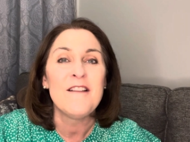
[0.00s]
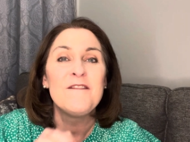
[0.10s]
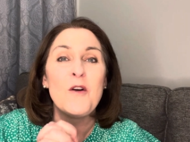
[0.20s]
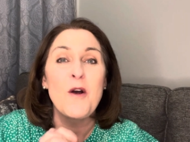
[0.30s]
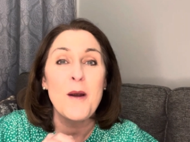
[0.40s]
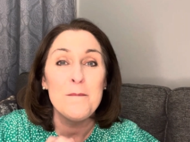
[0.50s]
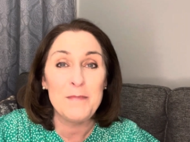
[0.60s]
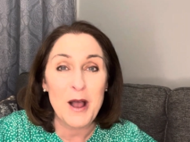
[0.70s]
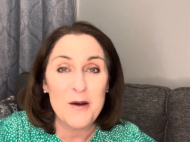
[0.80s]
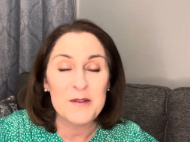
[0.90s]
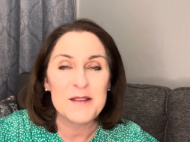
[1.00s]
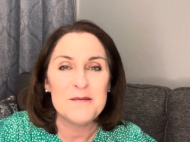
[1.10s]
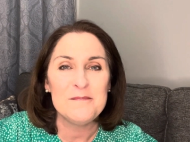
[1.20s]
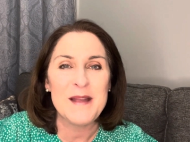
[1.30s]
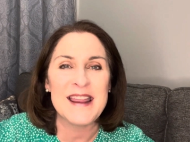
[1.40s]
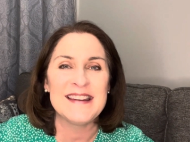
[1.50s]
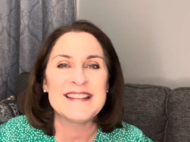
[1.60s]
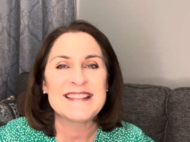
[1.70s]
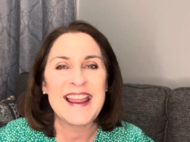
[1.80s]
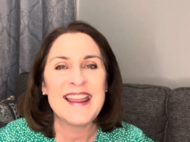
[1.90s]
for both
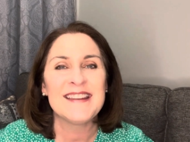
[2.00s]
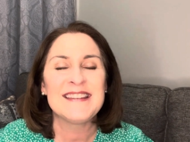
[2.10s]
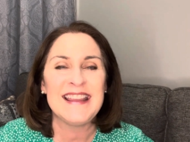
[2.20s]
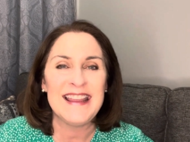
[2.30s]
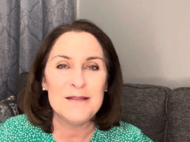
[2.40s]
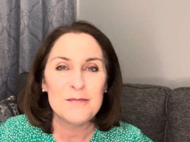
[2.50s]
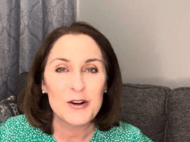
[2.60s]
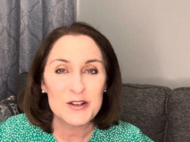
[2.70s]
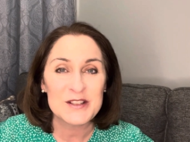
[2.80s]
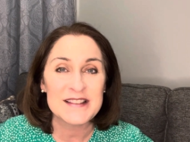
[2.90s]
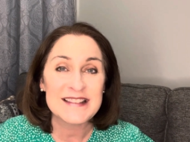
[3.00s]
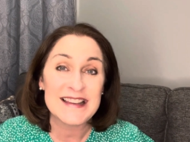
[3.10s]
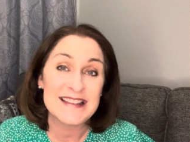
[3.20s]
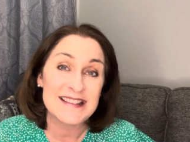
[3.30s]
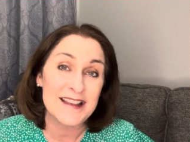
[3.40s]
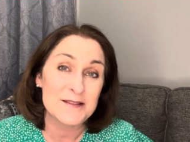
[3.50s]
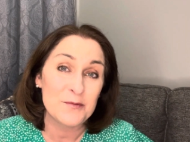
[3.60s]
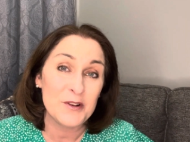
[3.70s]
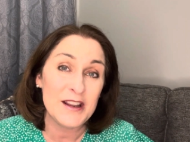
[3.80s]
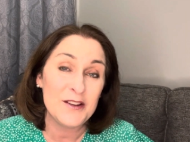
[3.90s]
maintenance and emergencies. That's
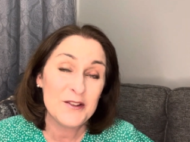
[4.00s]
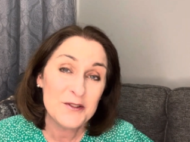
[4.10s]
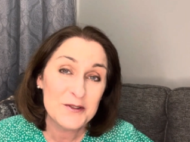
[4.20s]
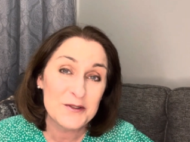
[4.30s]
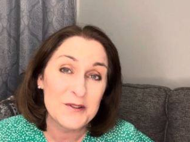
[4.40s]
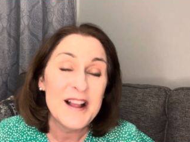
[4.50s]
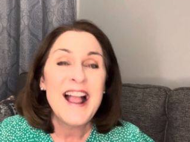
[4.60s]
pretty cool.